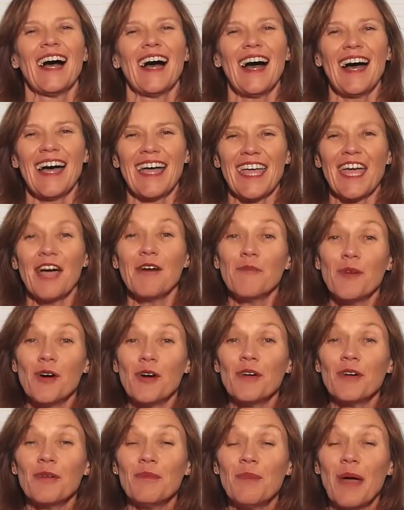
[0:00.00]
Hi, and
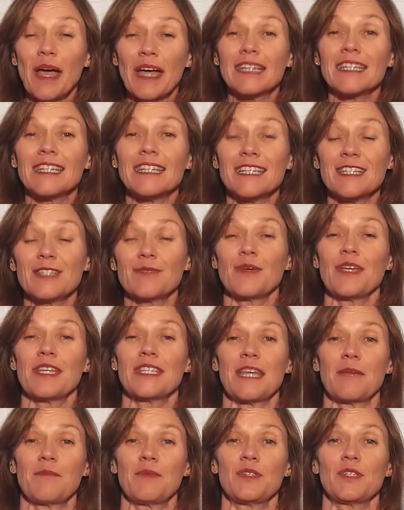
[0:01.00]
welcome back to this
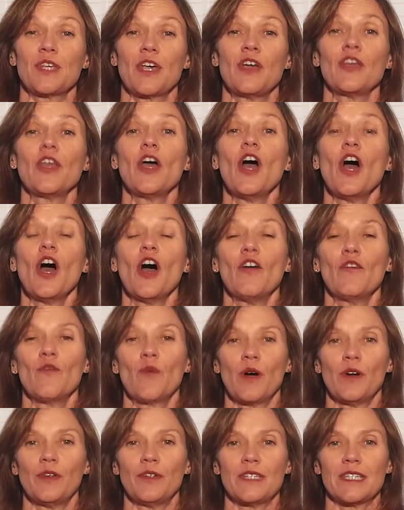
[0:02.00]
week's episode of
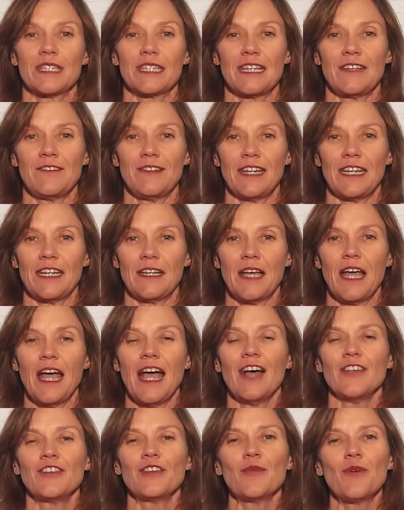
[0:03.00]
Wellness TV.
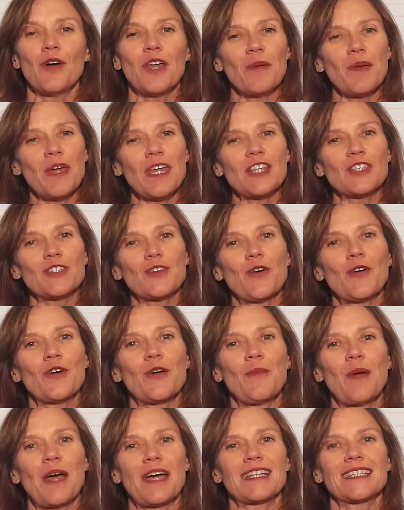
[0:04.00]
So what I'm going to
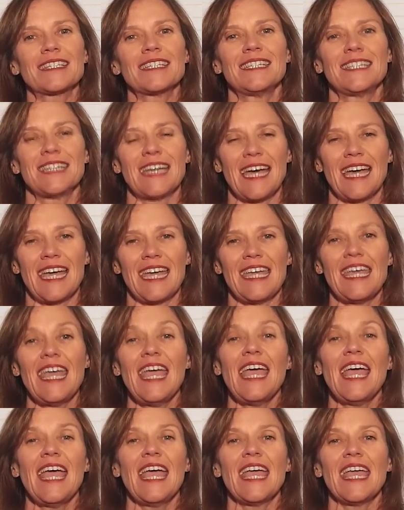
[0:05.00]
talk about today
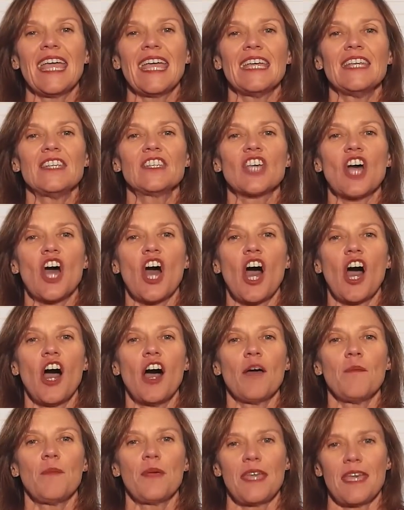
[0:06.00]
is
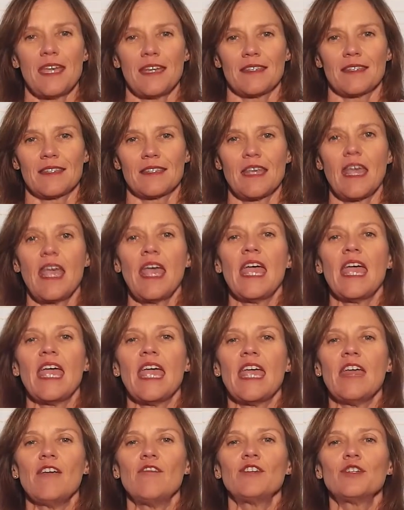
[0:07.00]
IBS,
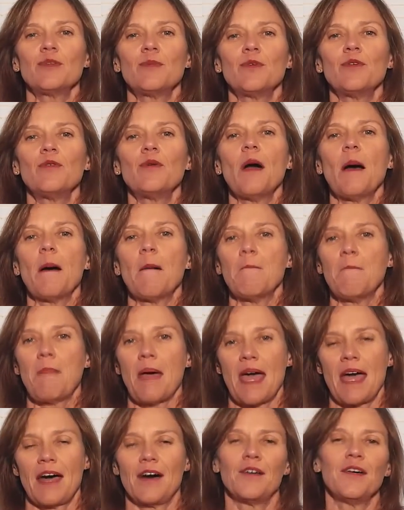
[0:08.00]
Irritable
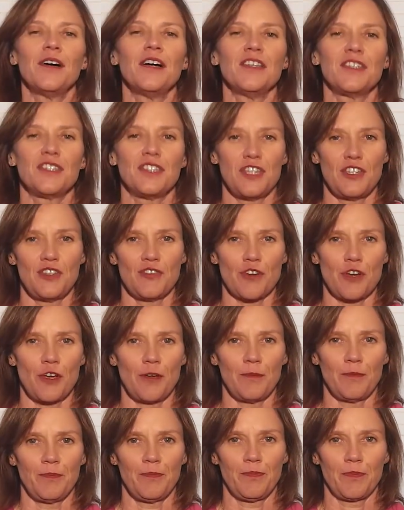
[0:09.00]
Bowel
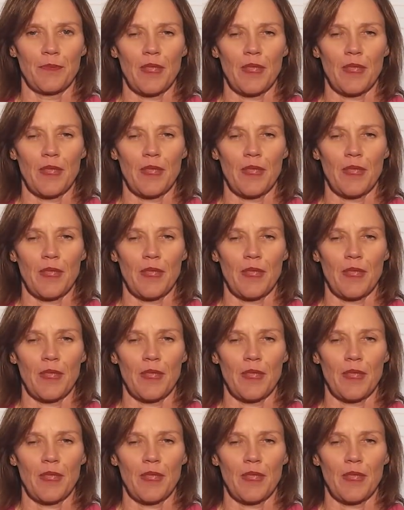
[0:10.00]
Syndrome.